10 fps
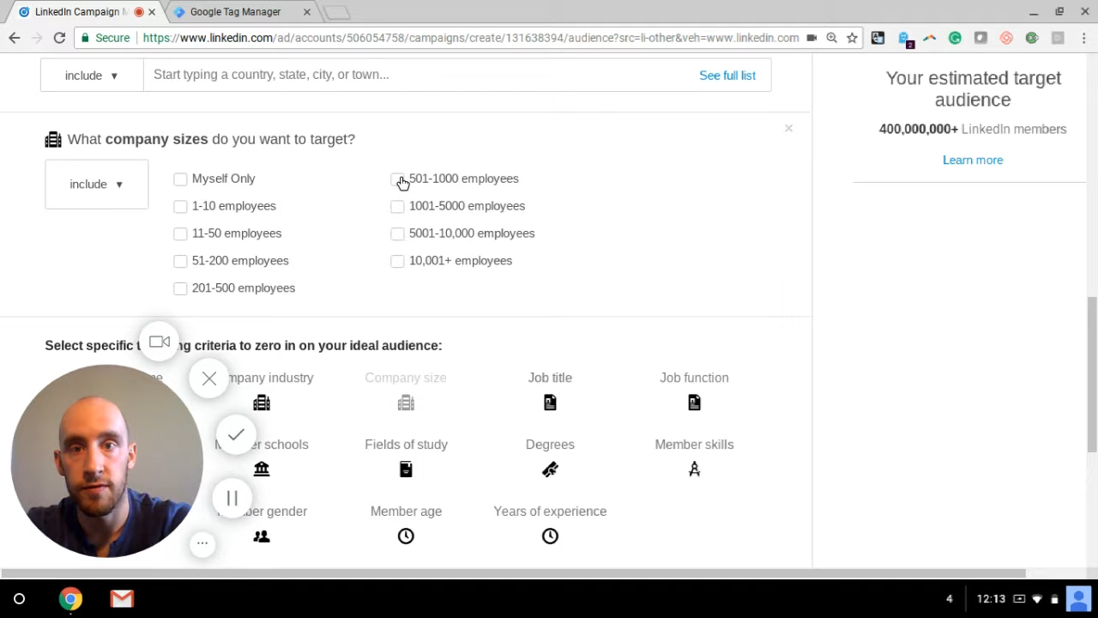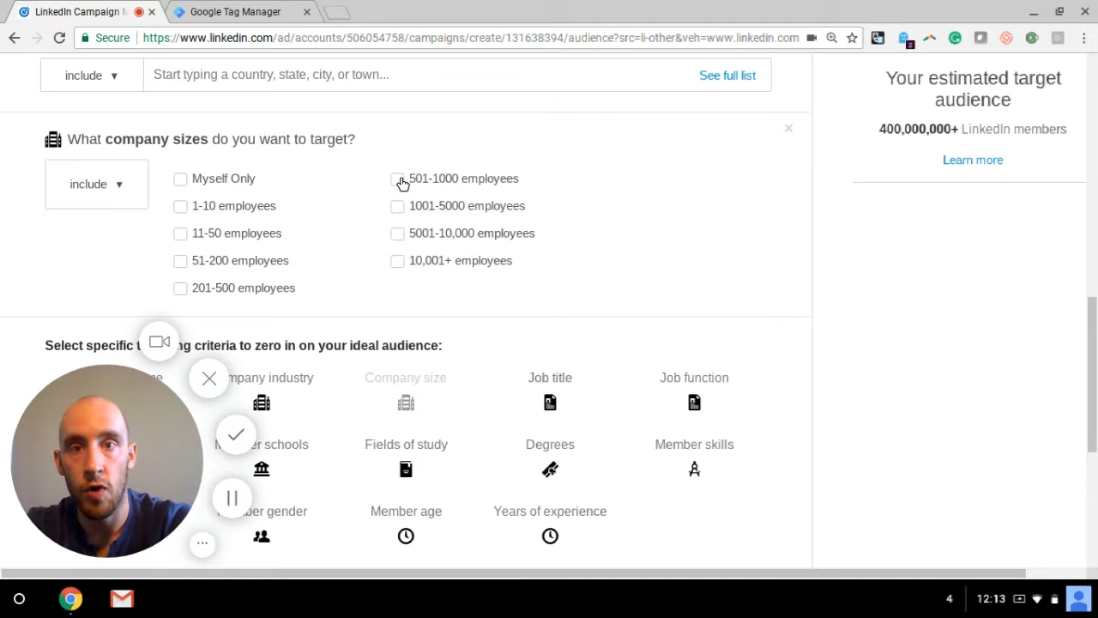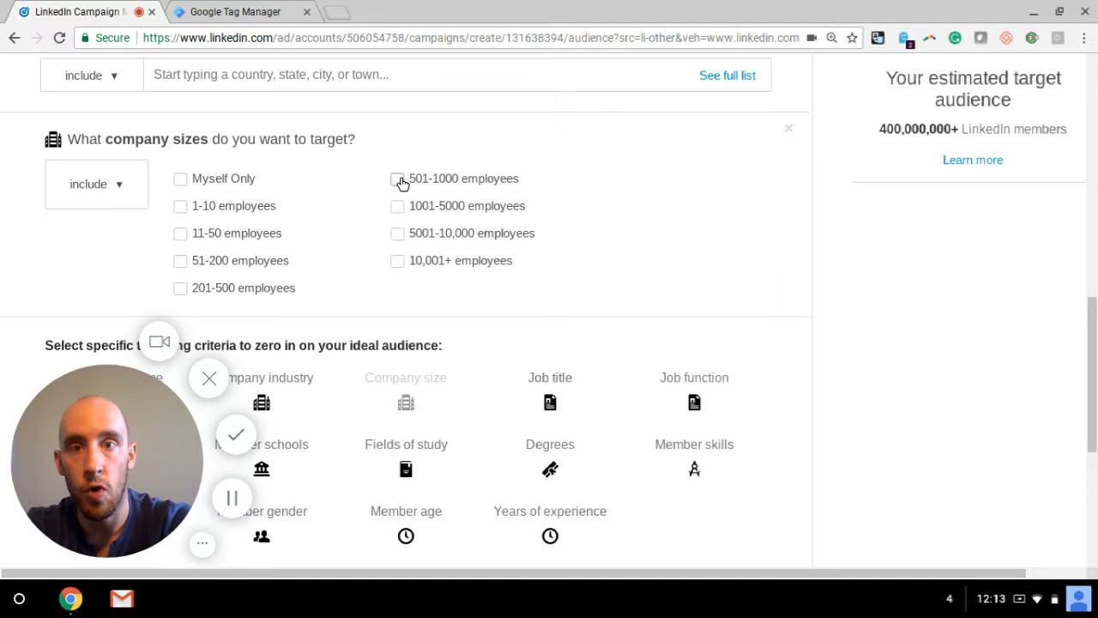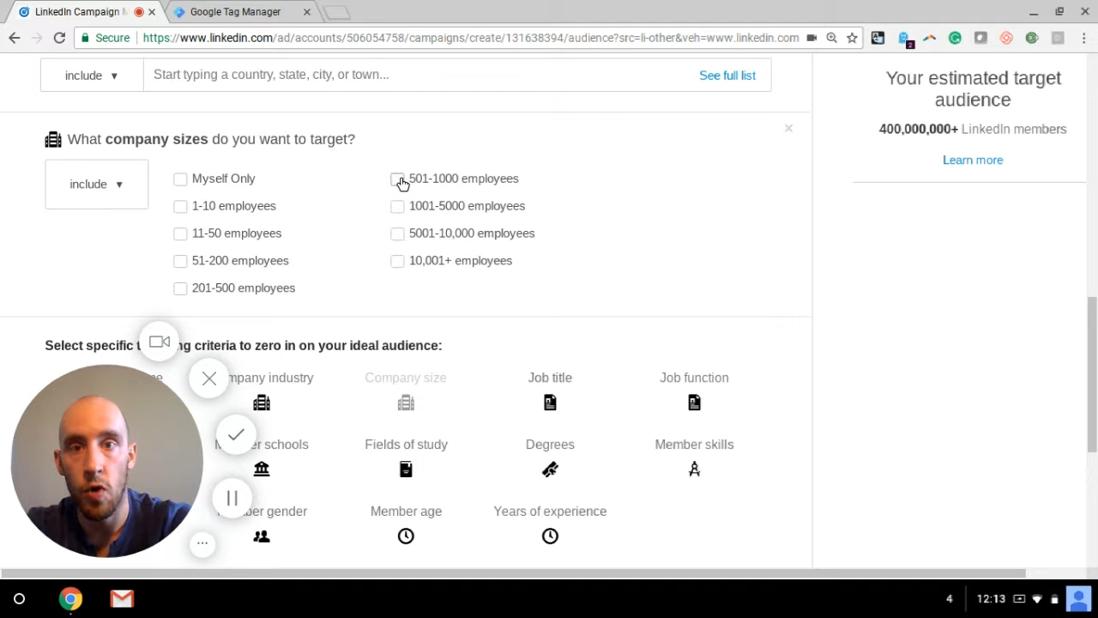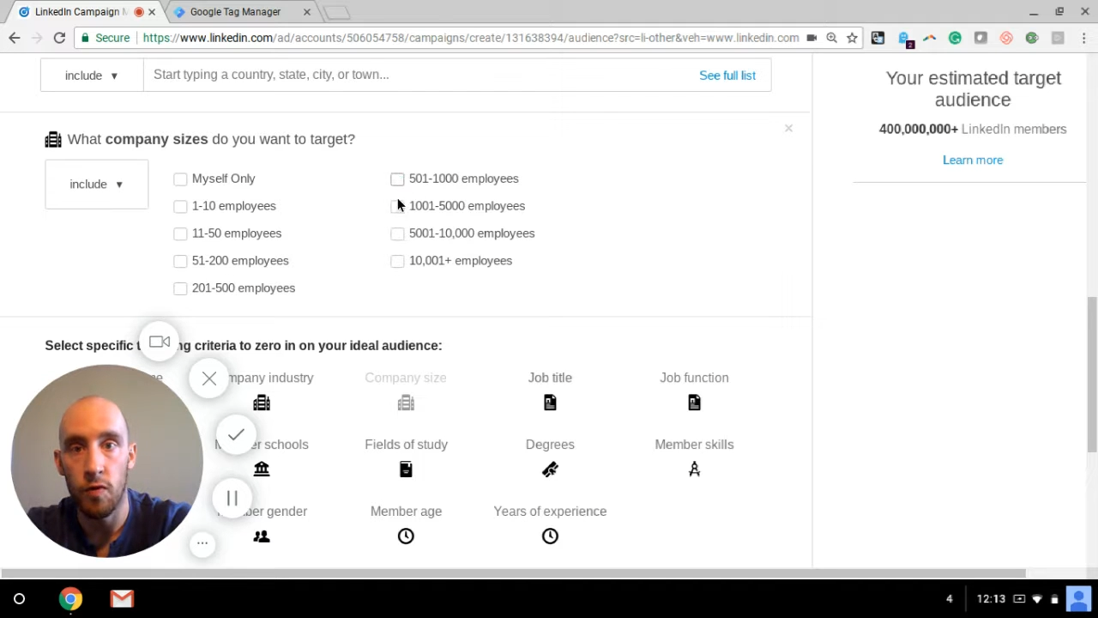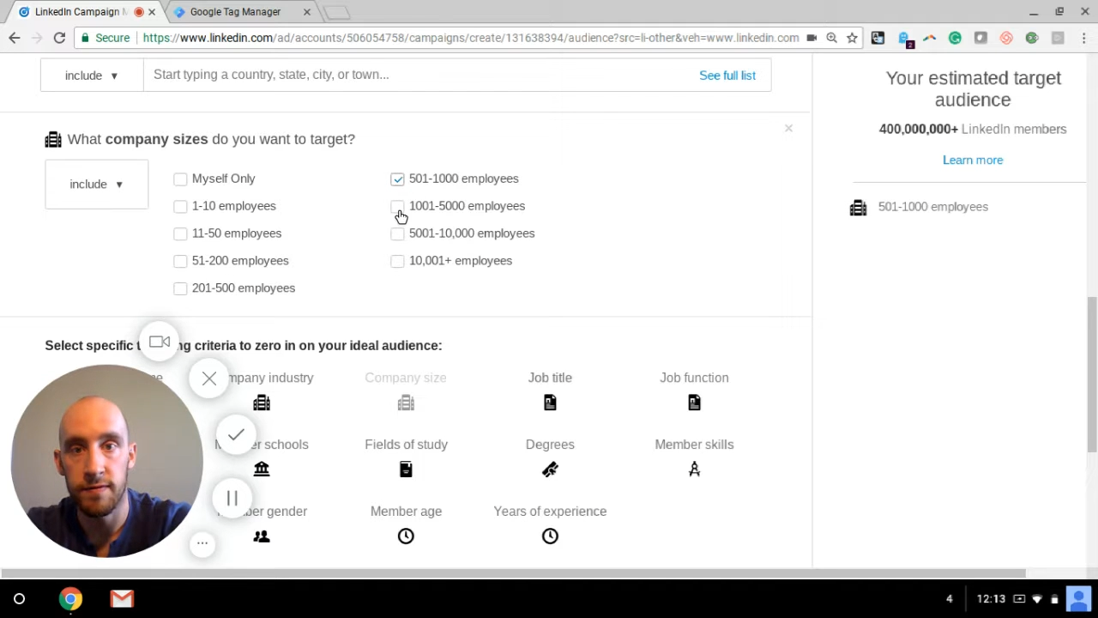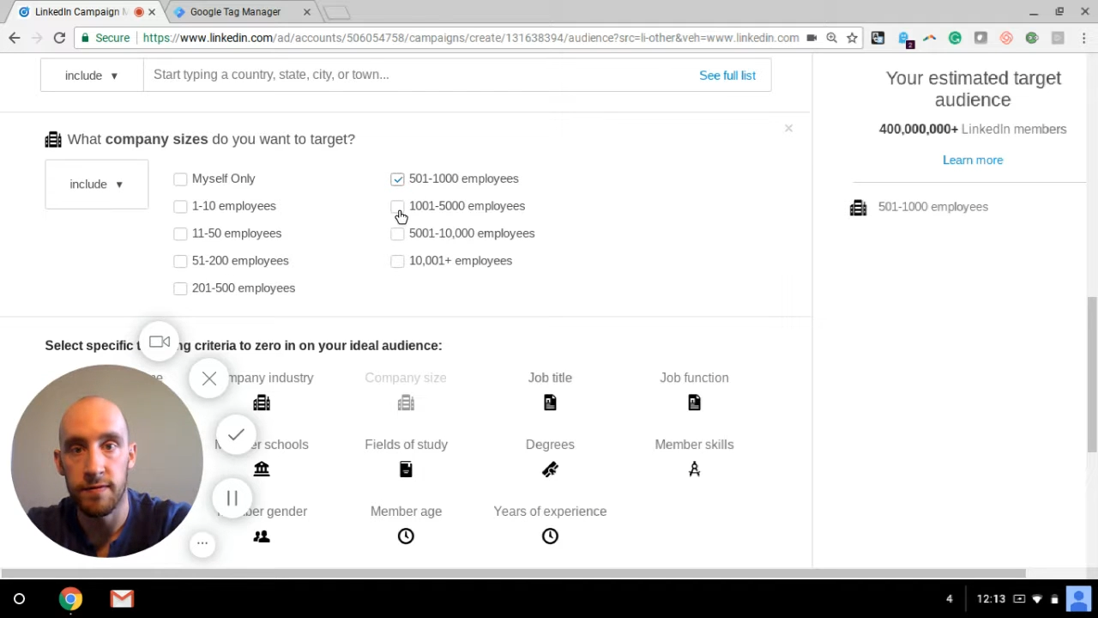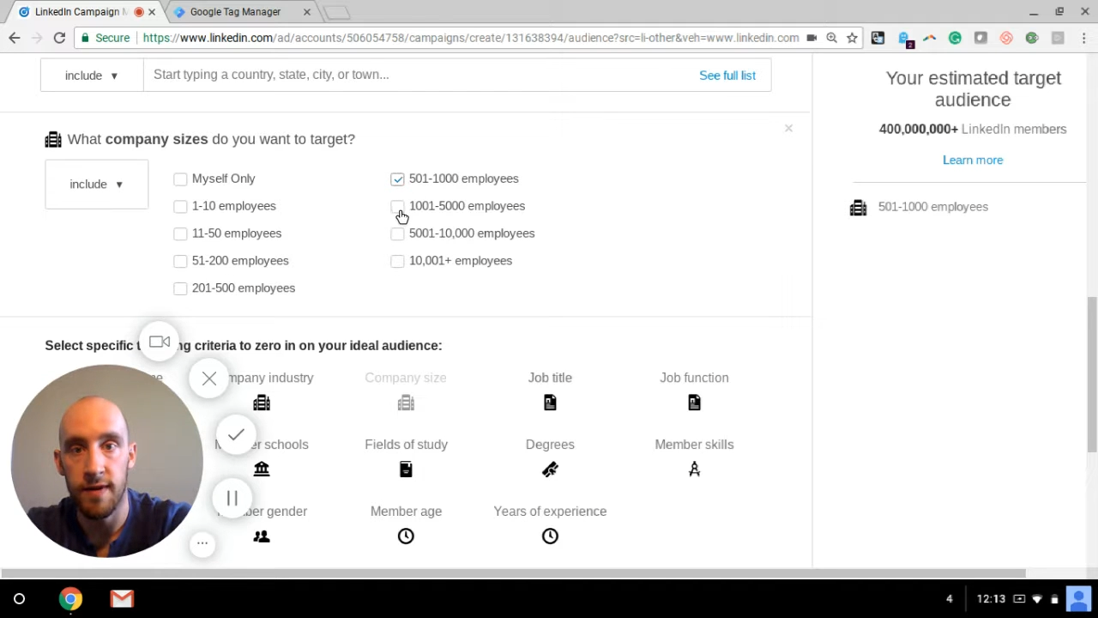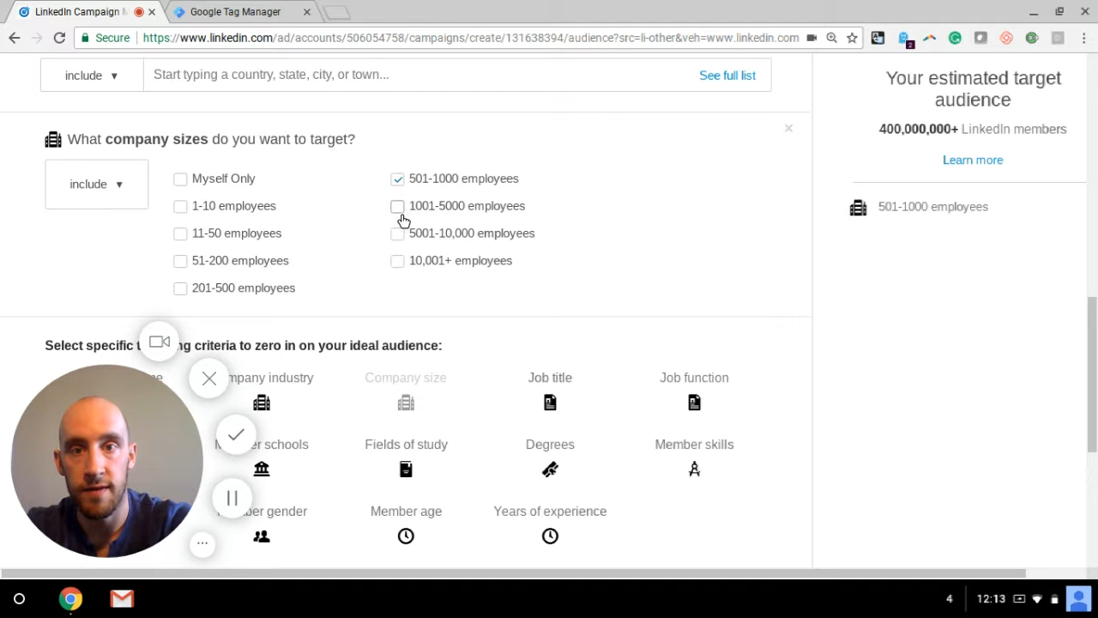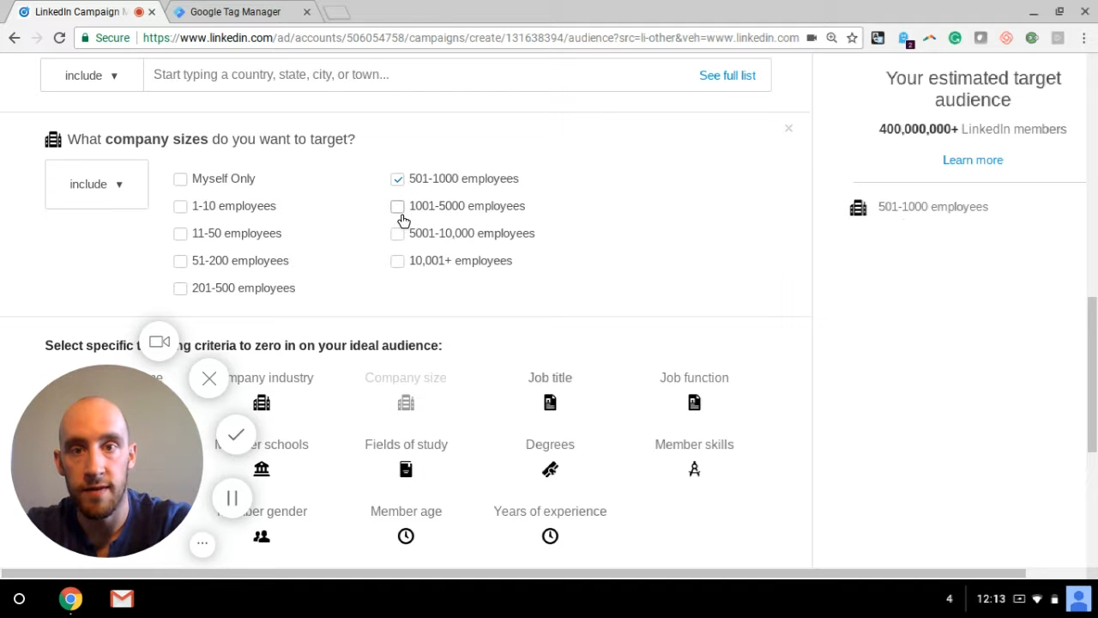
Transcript: over 500